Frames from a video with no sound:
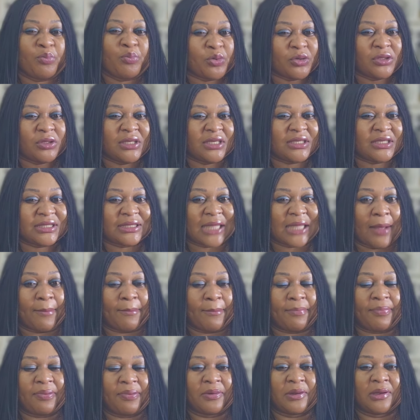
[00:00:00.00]
put the
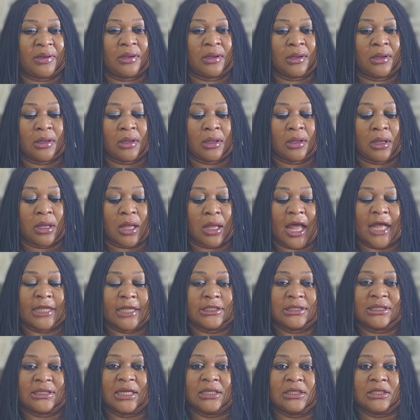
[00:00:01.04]
stamp
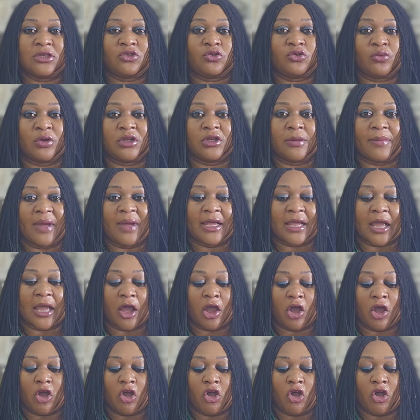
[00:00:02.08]
and send it to Wodemaya.